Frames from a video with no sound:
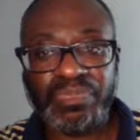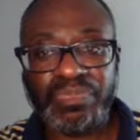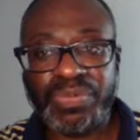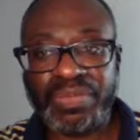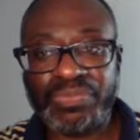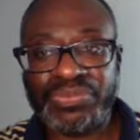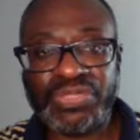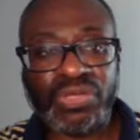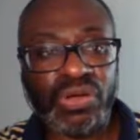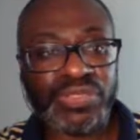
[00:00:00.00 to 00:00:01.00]
People
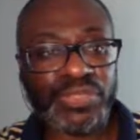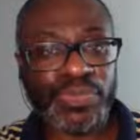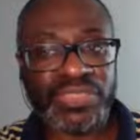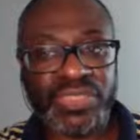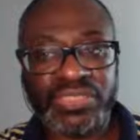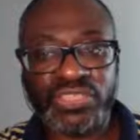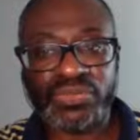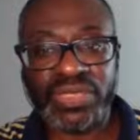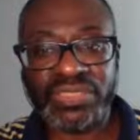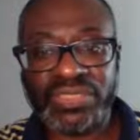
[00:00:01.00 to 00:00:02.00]
see all this
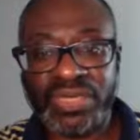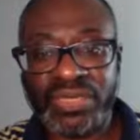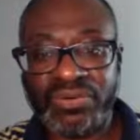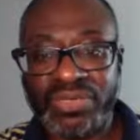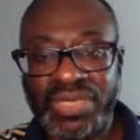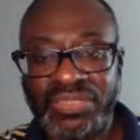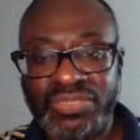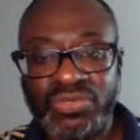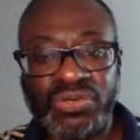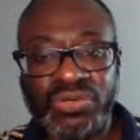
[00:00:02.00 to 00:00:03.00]
potential. I said all I
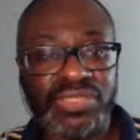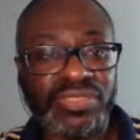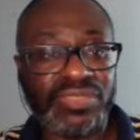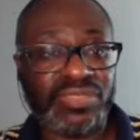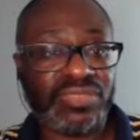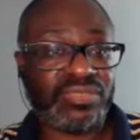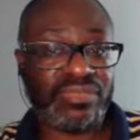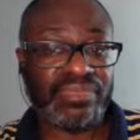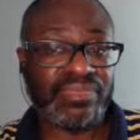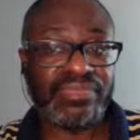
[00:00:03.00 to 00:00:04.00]
saw was
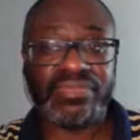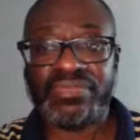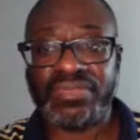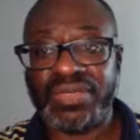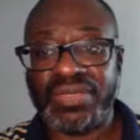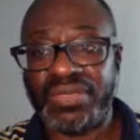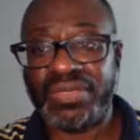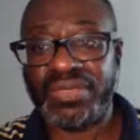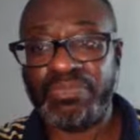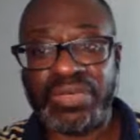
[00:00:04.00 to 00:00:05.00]

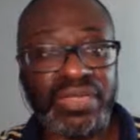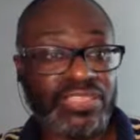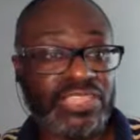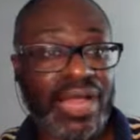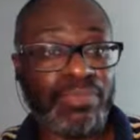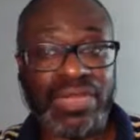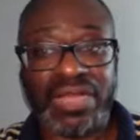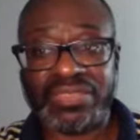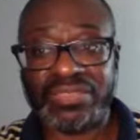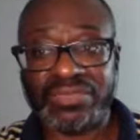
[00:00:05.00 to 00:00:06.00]
a shot
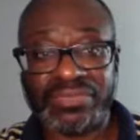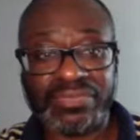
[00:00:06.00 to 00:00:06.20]
blocker.